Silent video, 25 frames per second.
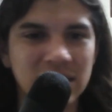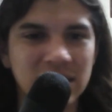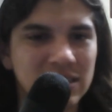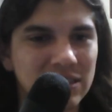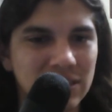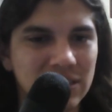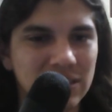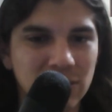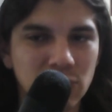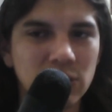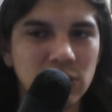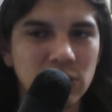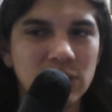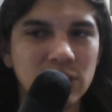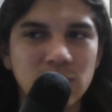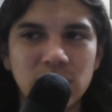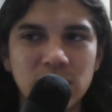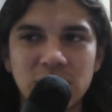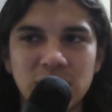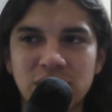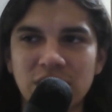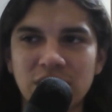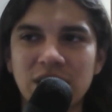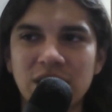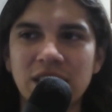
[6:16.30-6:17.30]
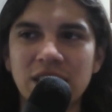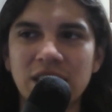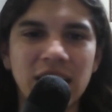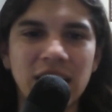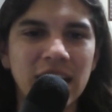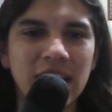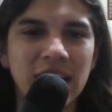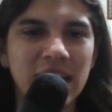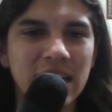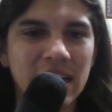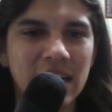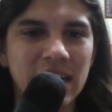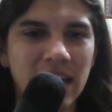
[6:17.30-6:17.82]
We see
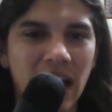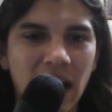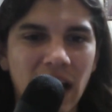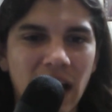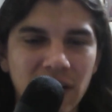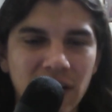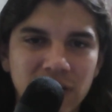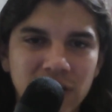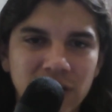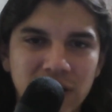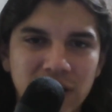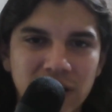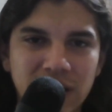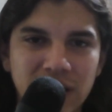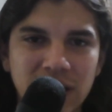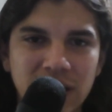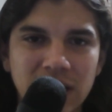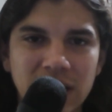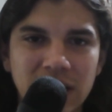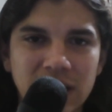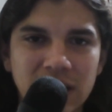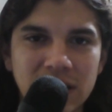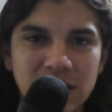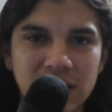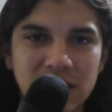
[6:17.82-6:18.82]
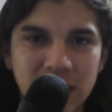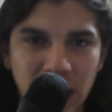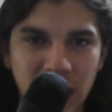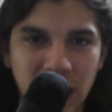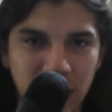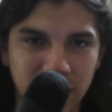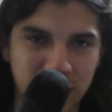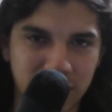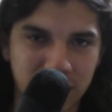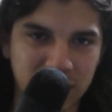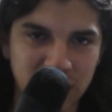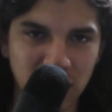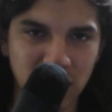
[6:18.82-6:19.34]
everything
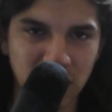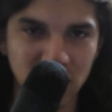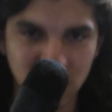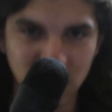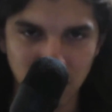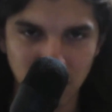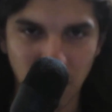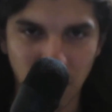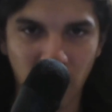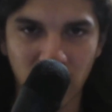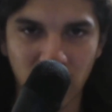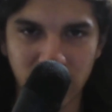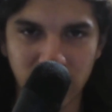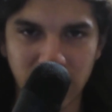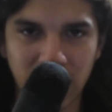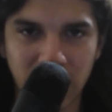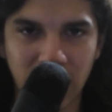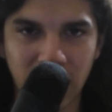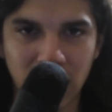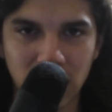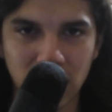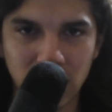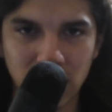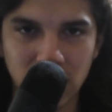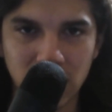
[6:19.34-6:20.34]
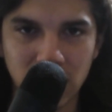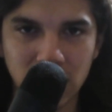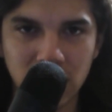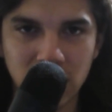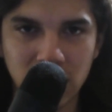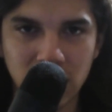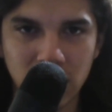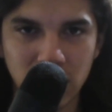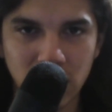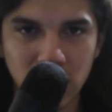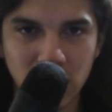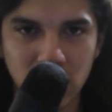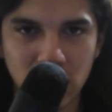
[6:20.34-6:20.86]
tearing itself apart now,
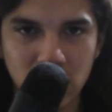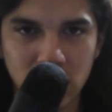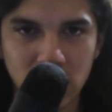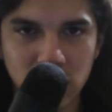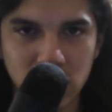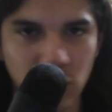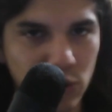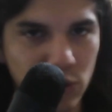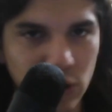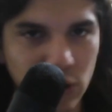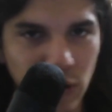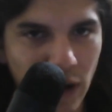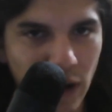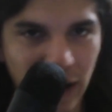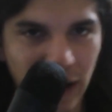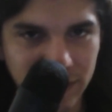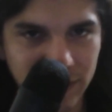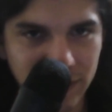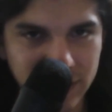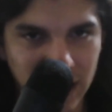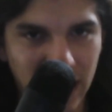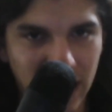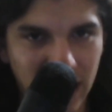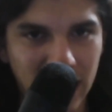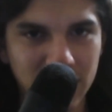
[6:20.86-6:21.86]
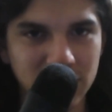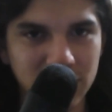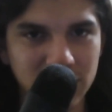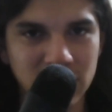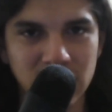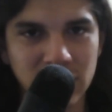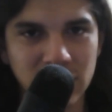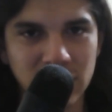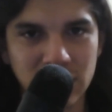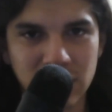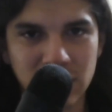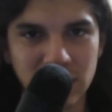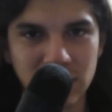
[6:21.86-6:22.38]
so we don't have time
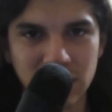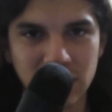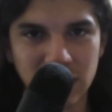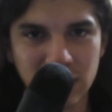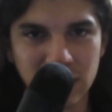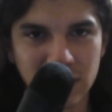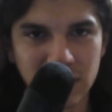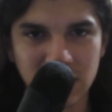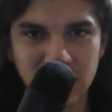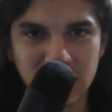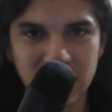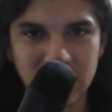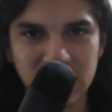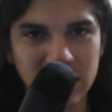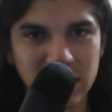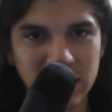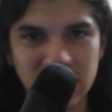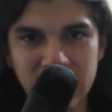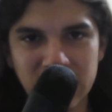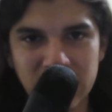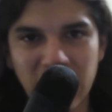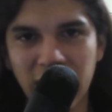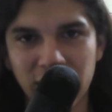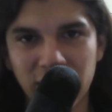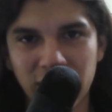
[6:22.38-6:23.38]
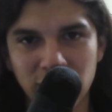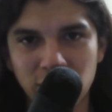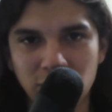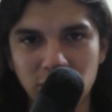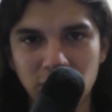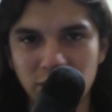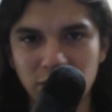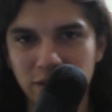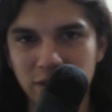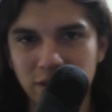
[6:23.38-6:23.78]
to dilly-daggle.